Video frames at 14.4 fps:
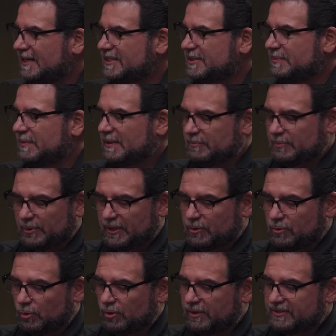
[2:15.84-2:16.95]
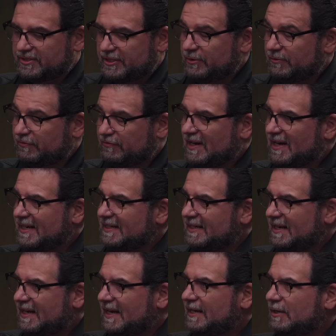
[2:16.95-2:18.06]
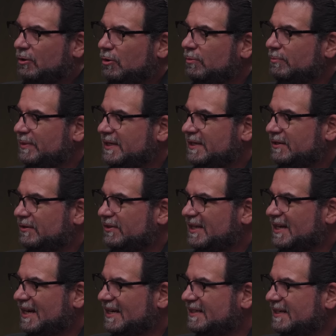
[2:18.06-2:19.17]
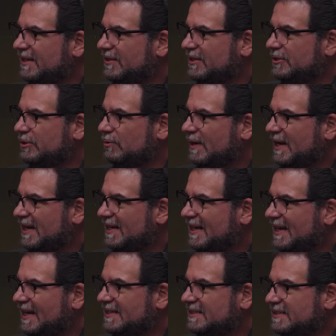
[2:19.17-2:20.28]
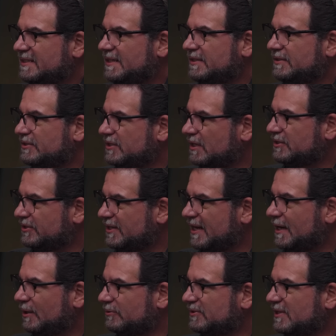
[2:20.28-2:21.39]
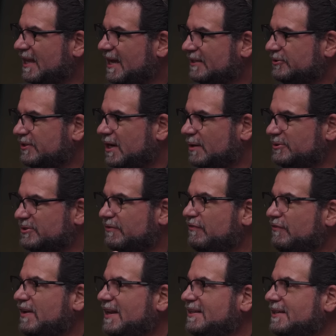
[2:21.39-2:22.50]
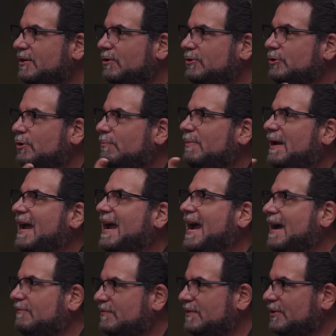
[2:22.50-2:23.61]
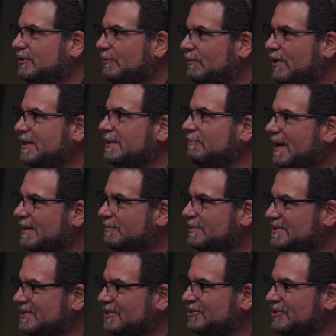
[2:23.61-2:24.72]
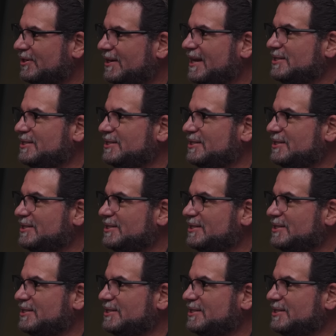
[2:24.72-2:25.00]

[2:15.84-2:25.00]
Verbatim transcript: It's been pretty cool to see you find a home here. The idea that you had 18 touchdowns last year. I was offended on your behalf that the running back position